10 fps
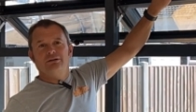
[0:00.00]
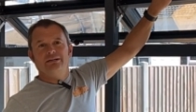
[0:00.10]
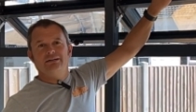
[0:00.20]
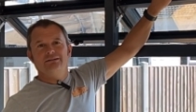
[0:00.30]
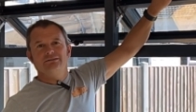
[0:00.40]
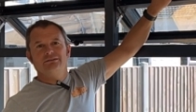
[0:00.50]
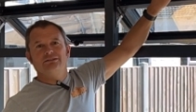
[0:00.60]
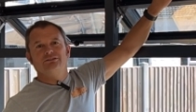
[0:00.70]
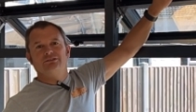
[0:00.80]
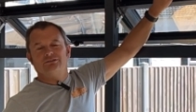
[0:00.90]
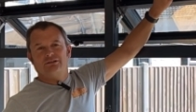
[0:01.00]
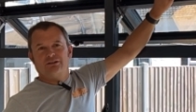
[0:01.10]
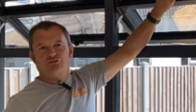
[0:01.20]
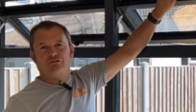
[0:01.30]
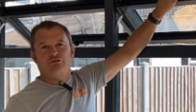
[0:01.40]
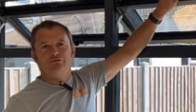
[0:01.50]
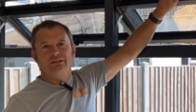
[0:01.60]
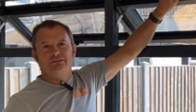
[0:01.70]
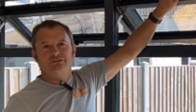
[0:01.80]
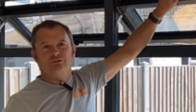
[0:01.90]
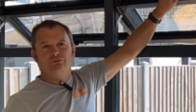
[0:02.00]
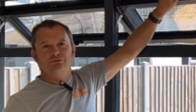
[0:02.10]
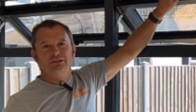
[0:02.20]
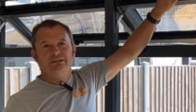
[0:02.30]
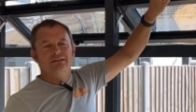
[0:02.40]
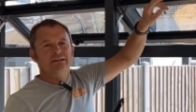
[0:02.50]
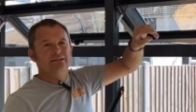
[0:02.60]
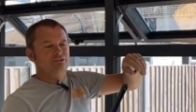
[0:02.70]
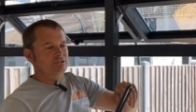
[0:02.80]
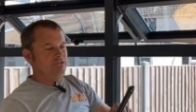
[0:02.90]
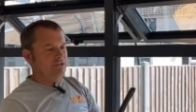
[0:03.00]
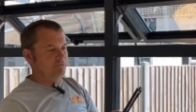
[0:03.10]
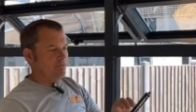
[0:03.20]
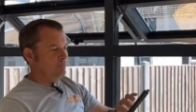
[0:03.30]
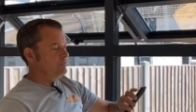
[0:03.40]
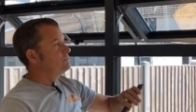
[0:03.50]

here. This is a trickle vent it's called. It's just so that